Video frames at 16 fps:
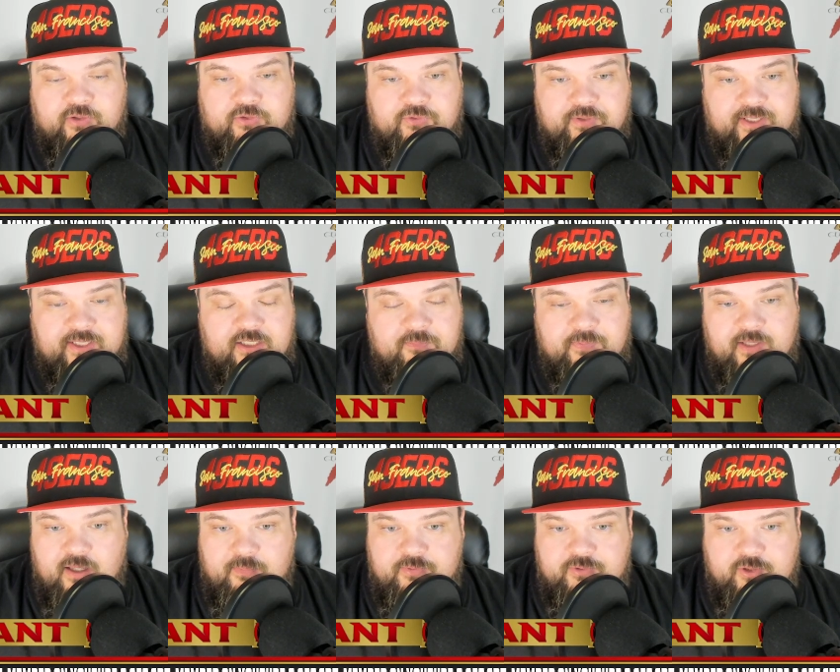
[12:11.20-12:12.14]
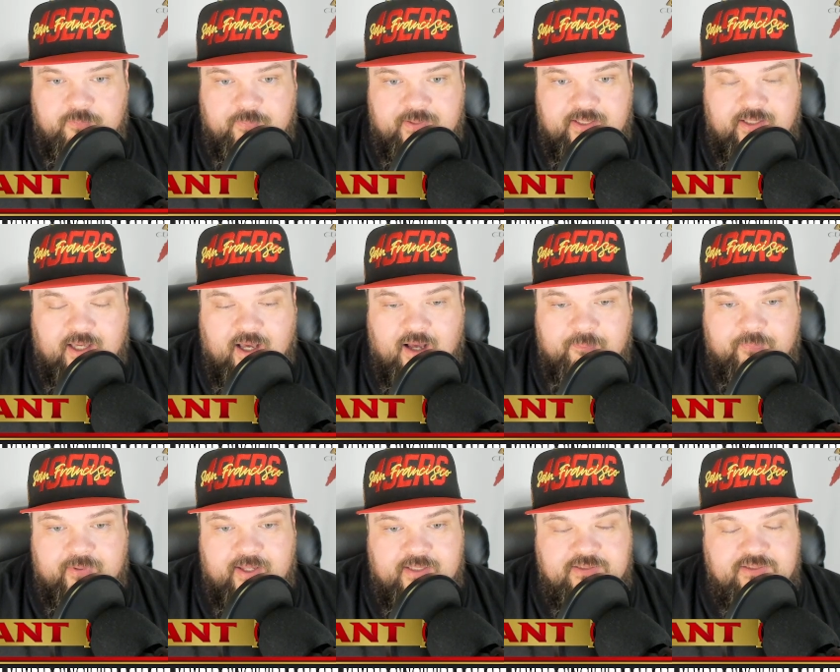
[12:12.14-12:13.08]
You need to be able to be
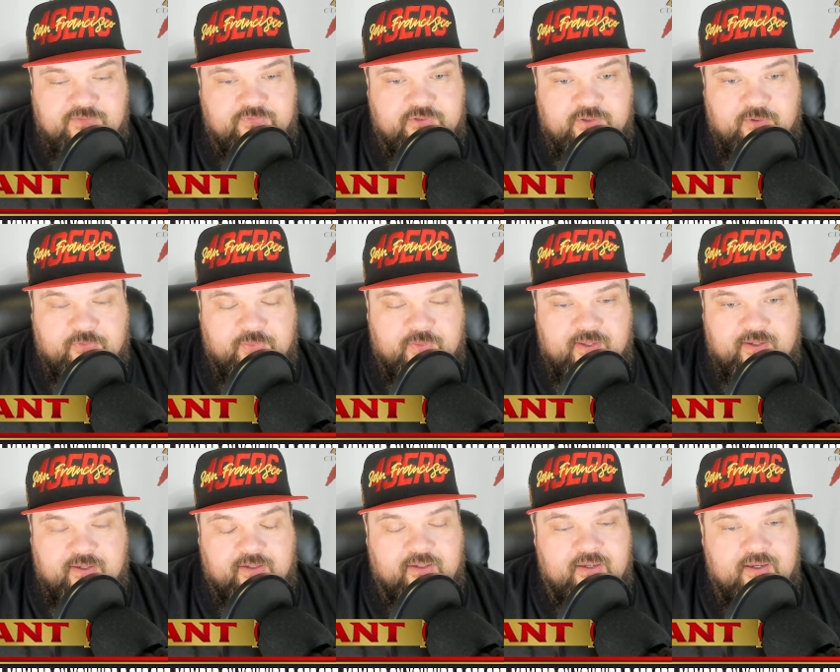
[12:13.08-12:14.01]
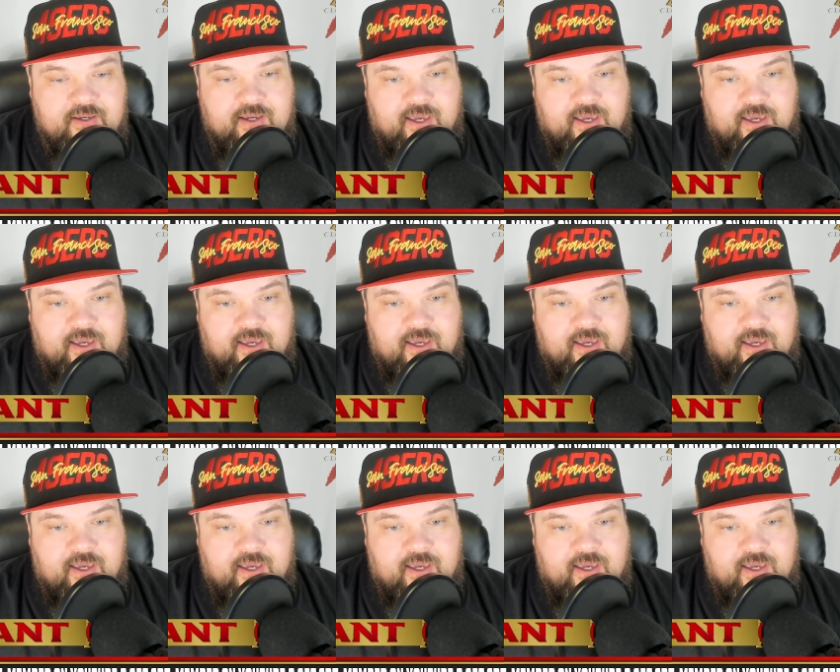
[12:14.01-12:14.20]
comprehensive in your thinking